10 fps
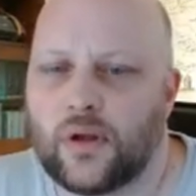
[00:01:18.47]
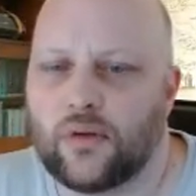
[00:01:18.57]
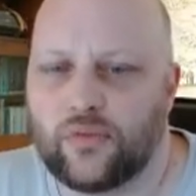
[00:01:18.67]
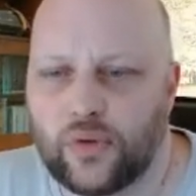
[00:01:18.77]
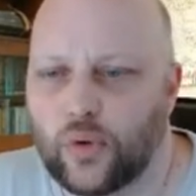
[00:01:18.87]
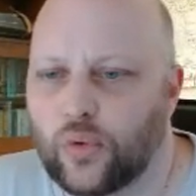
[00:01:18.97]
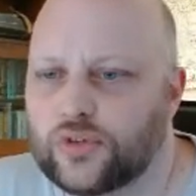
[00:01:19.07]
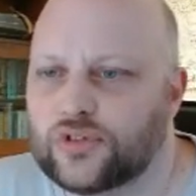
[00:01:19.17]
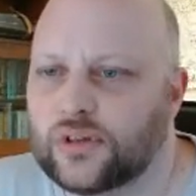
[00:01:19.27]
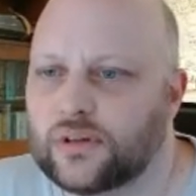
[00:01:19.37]

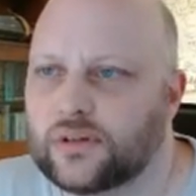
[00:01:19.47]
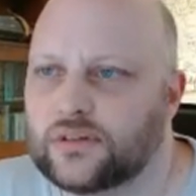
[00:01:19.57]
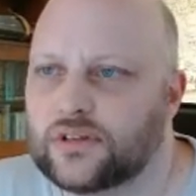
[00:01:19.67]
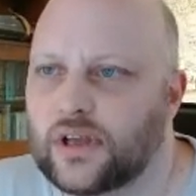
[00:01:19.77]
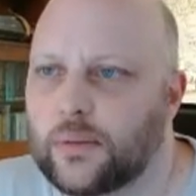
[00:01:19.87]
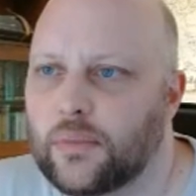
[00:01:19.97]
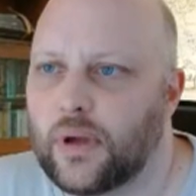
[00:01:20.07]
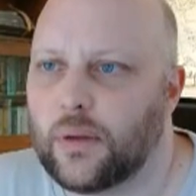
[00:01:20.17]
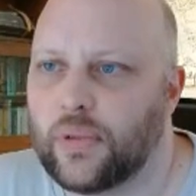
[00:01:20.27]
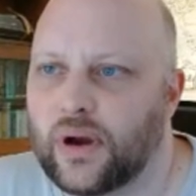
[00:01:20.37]
flaws and the same
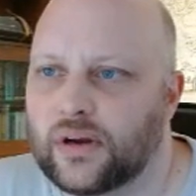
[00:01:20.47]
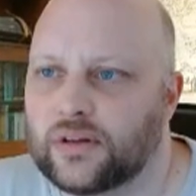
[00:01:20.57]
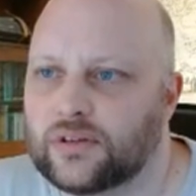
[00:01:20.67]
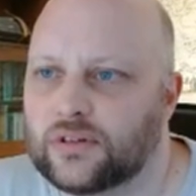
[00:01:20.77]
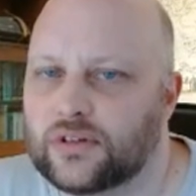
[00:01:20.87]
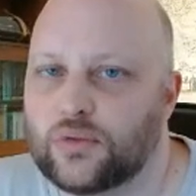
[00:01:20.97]
apparent